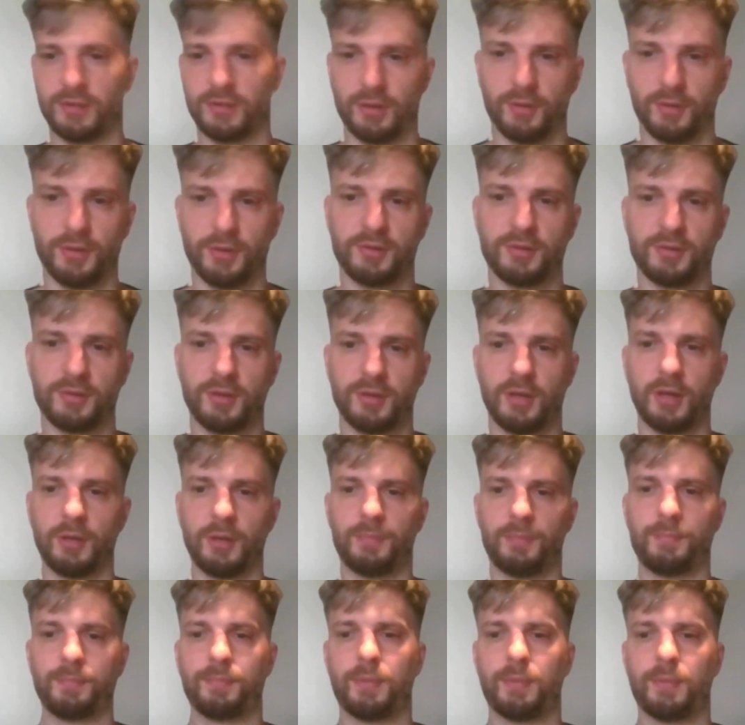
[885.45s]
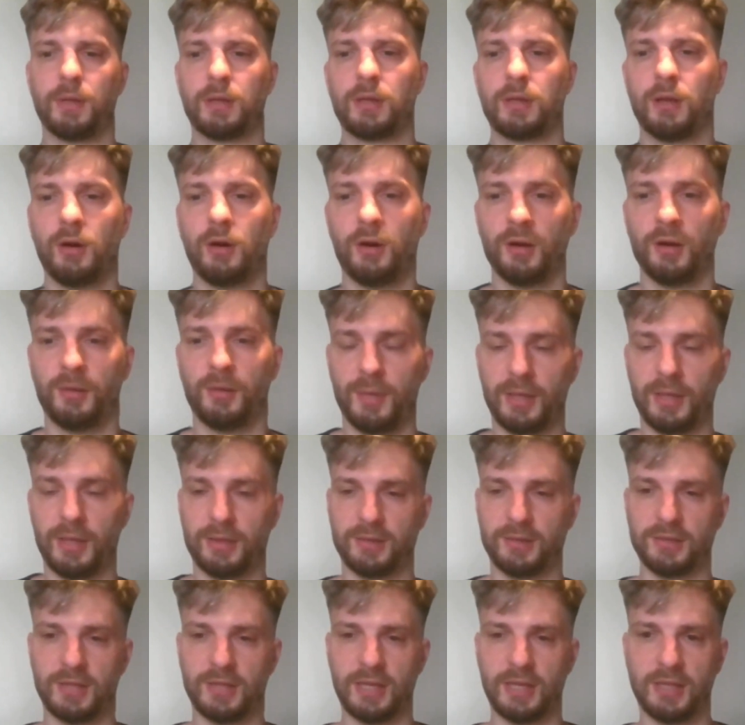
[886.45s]
So it's a guided
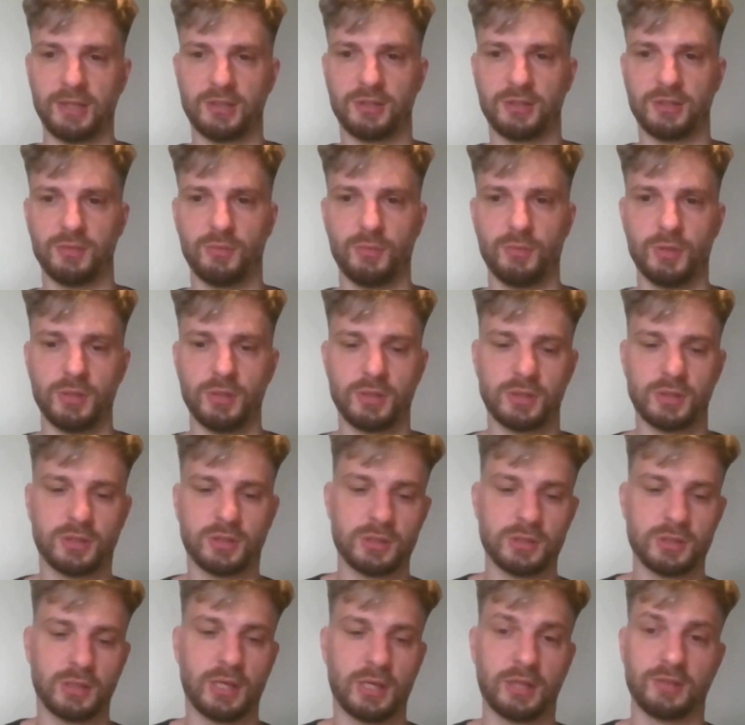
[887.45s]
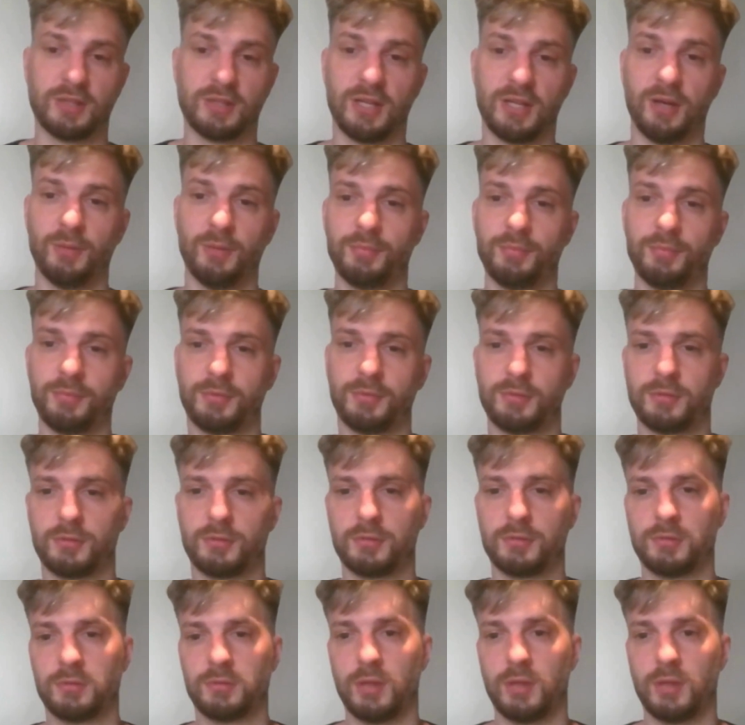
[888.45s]
meditation which has helped
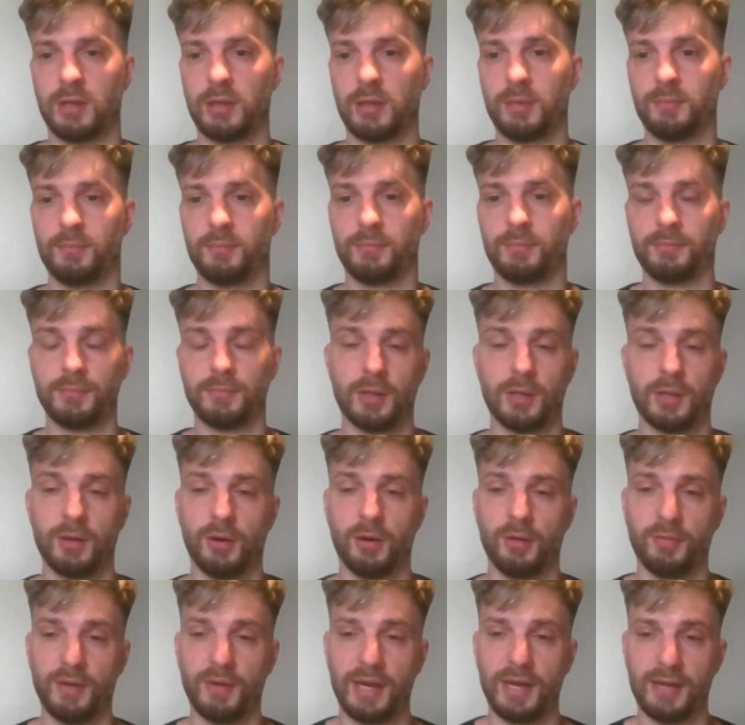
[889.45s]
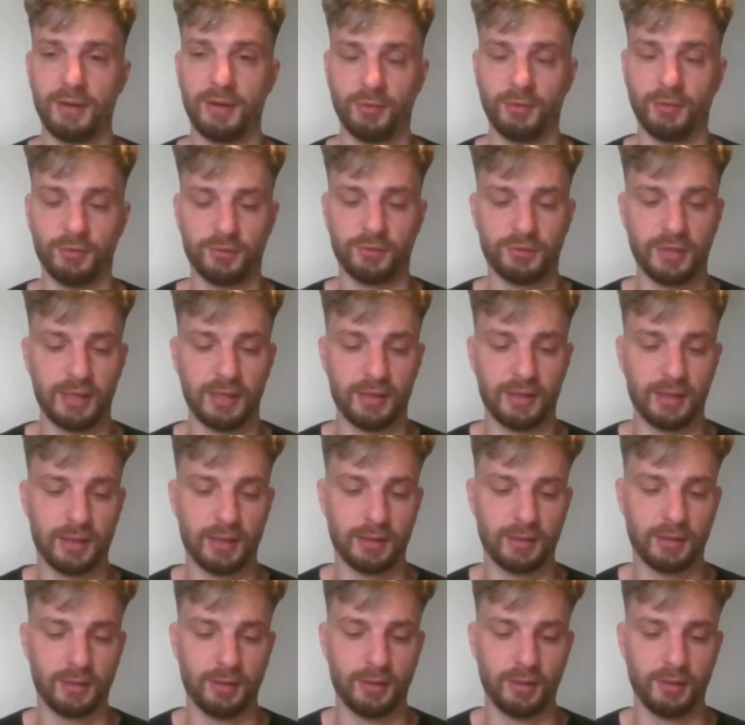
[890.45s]
a lot of adults that
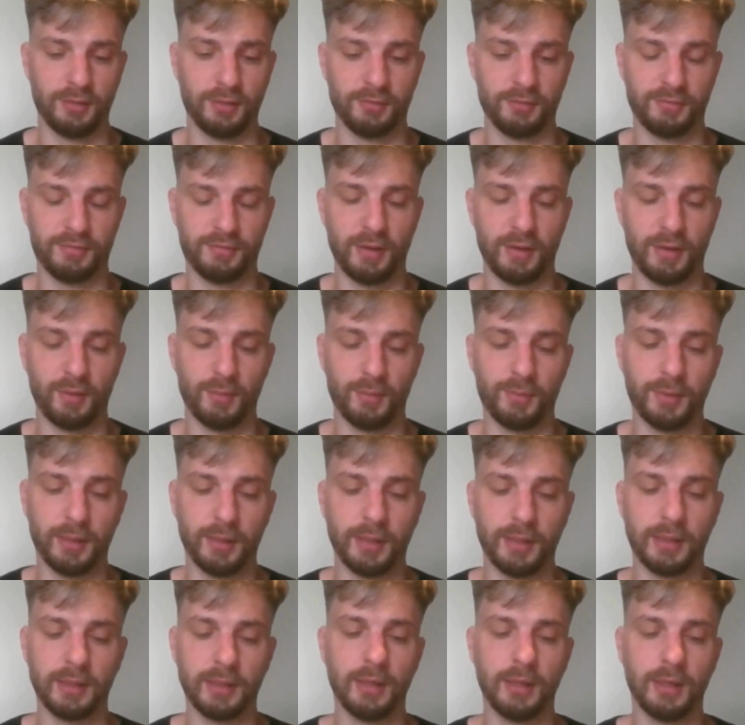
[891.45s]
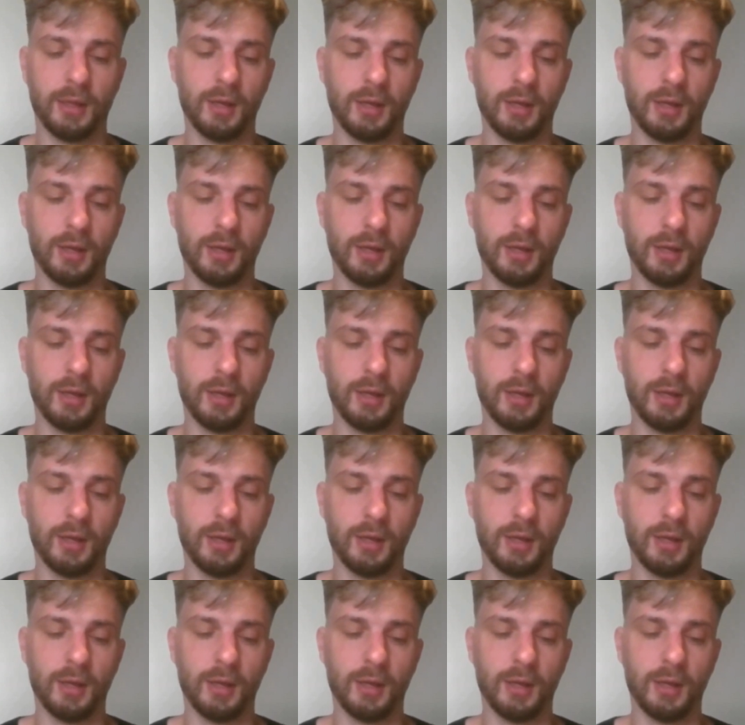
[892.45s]
kind of therapy.